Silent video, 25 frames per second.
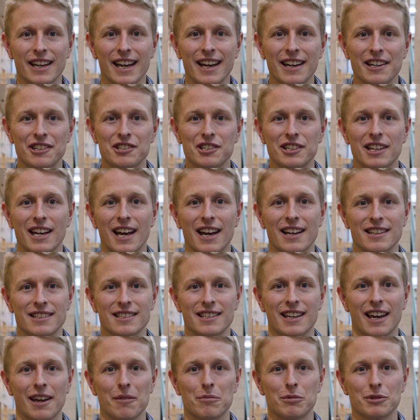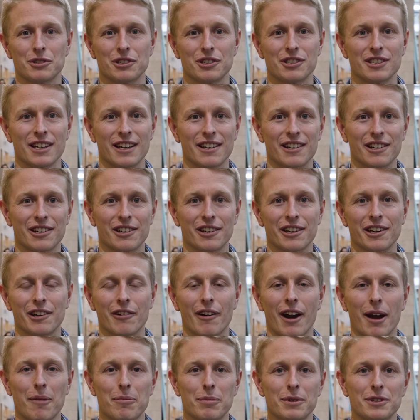energy landscape, which is undergoing
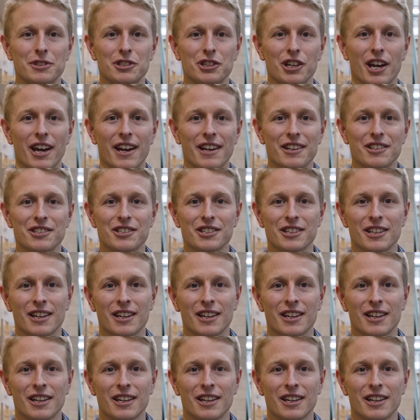rapid change,